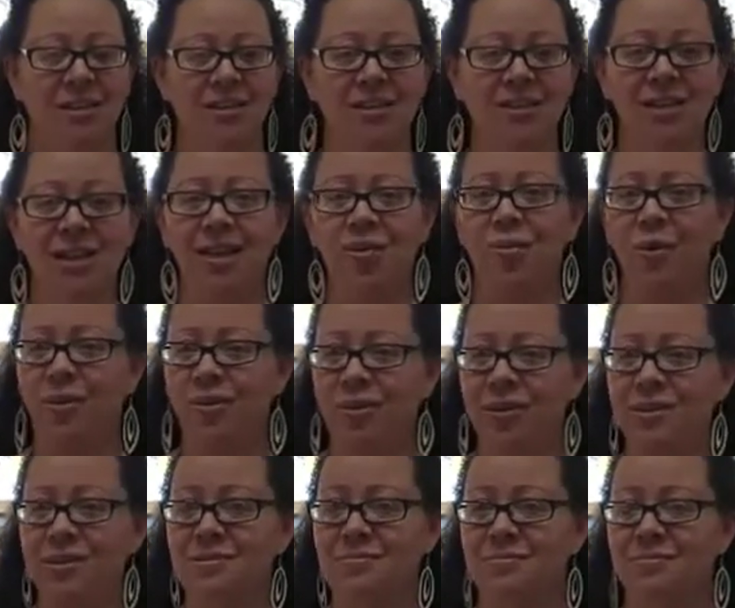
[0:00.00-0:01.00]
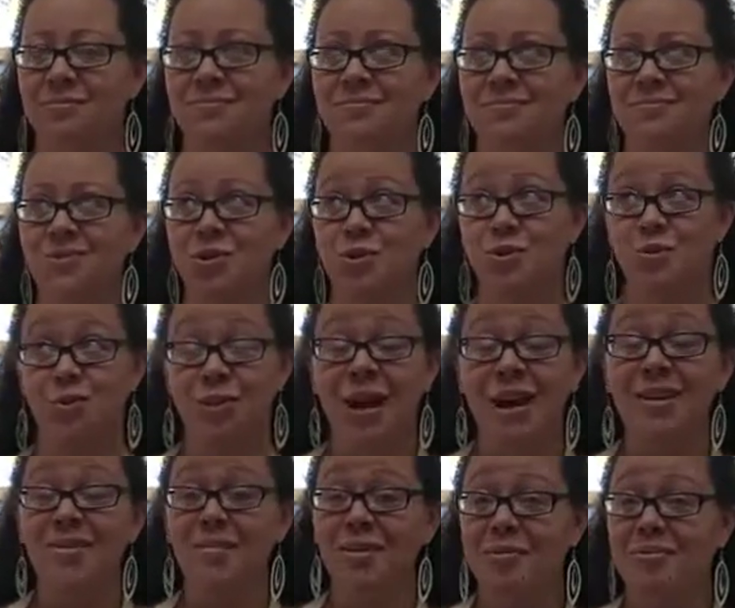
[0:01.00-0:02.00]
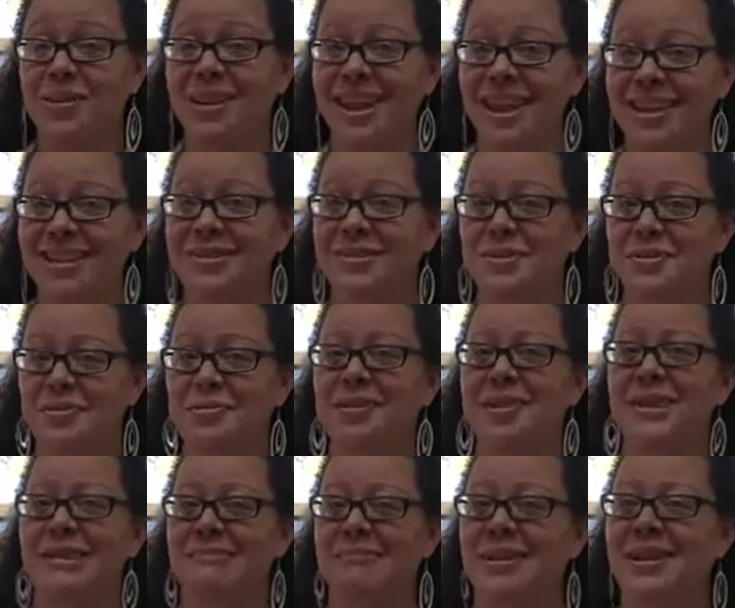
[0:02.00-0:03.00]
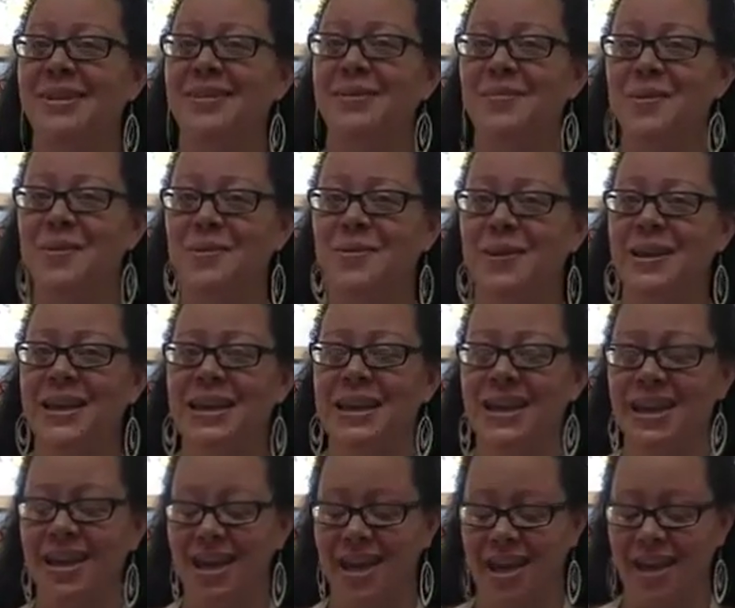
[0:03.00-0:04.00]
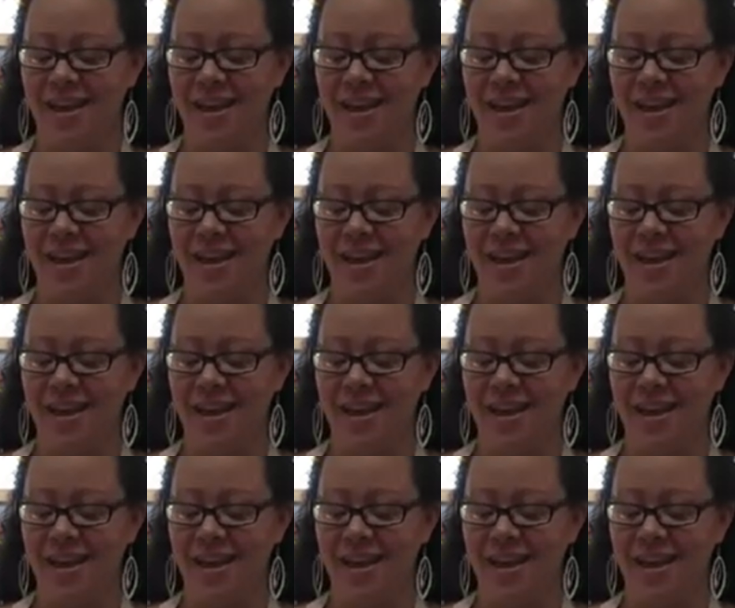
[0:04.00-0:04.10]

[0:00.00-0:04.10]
Today we're going to try to replicate a soup that I made over the week